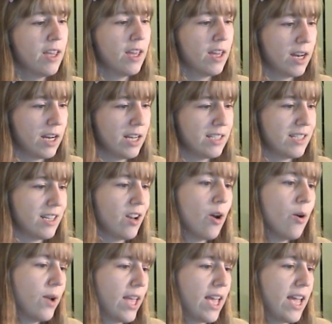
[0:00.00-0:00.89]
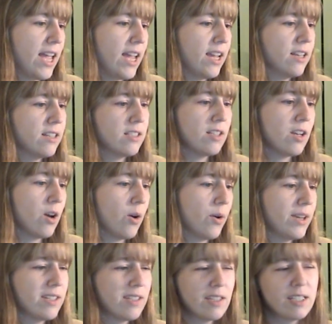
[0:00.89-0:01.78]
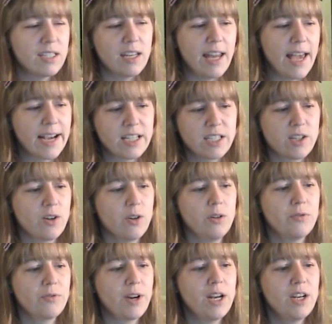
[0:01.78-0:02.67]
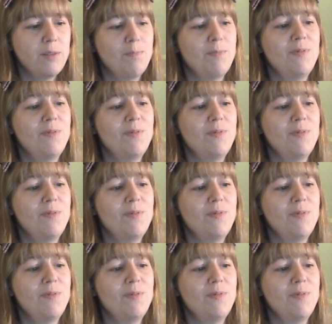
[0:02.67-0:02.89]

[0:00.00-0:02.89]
And I said, okay, so is this an ex-girlfriend